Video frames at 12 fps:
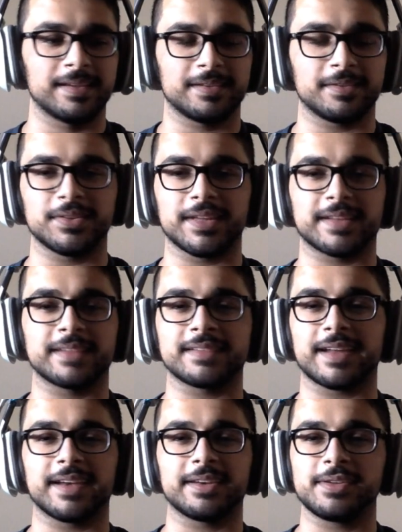Don't know. Like, does
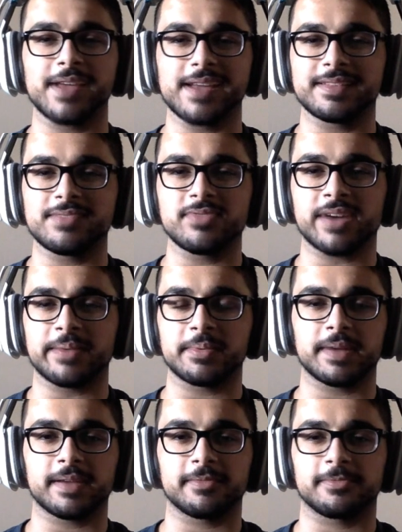and do you guys even come to
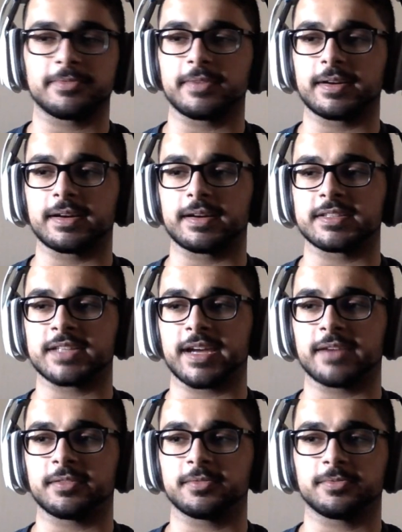my uh,
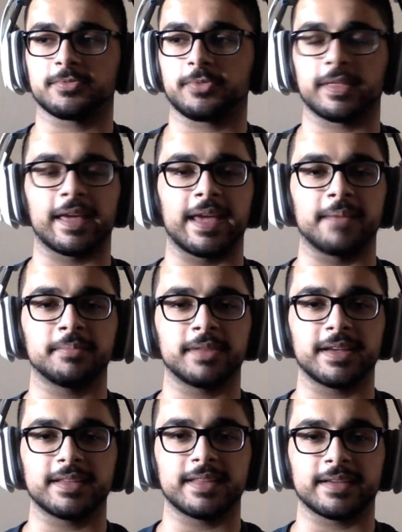channel for the
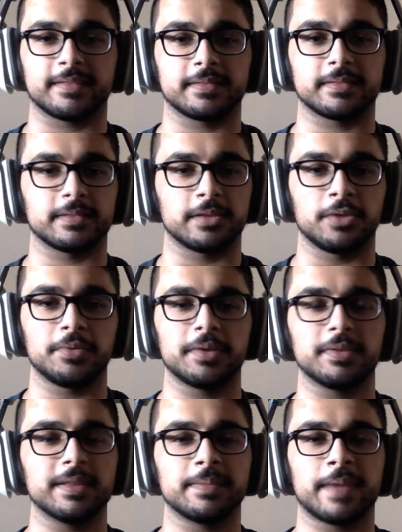gameplay? Like, no one
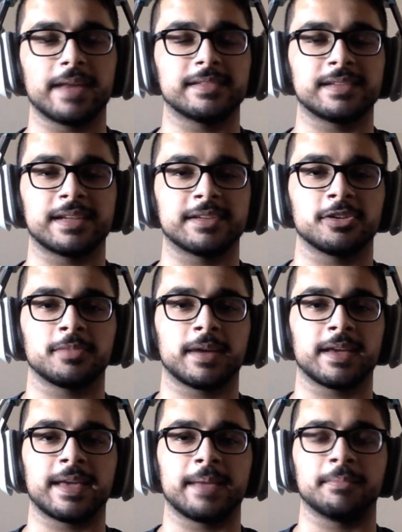really pays attention to
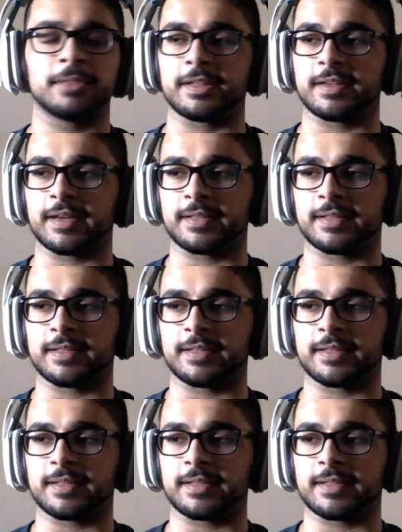my gameplay.